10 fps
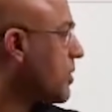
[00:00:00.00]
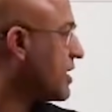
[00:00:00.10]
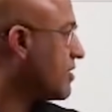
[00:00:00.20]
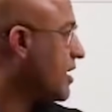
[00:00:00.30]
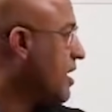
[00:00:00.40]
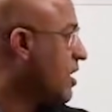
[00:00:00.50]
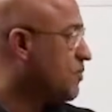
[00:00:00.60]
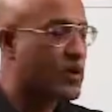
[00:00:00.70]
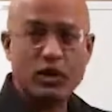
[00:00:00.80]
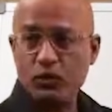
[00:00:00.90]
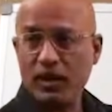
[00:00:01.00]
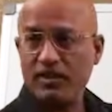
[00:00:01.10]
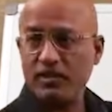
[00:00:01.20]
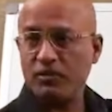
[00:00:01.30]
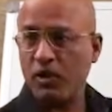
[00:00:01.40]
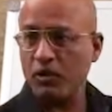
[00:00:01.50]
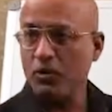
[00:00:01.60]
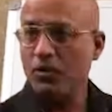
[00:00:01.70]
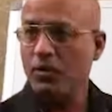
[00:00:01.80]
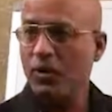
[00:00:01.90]
plus 41 is equal
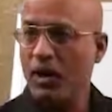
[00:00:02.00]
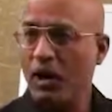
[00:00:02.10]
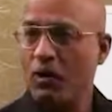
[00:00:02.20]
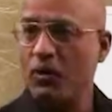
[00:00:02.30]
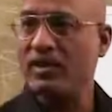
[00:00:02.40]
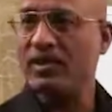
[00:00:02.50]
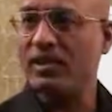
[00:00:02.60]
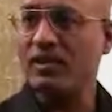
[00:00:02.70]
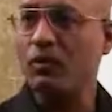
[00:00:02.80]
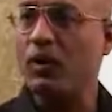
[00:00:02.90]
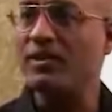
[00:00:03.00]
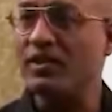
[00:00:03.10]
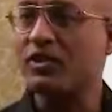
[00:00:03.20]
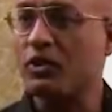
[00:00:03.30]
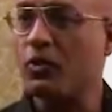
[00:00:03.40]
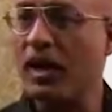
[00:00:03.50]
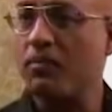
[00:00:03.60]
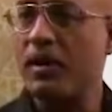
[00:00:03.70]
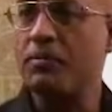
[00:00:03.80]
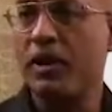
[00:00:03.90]
to
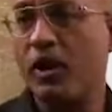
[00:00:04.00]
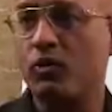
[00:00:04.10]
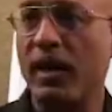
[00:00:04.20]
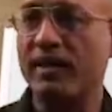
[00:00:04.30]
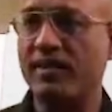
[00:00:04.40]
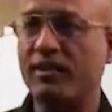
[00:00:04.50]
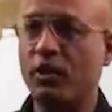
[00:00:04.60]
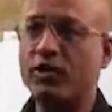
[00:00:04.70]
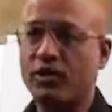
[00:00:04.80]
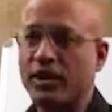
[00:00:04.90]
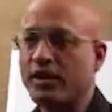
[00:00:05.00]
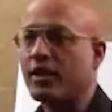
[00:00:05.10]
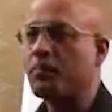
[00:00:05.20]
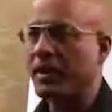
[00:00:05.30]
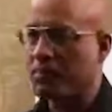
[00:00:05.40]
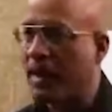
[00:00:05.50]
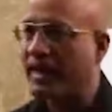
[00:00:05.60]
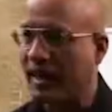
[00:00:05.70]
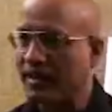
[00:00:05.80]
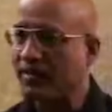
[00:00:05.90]
161, but because virus has not studied the
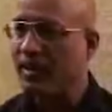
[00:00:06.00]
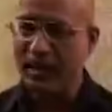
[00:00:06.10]
mathematics,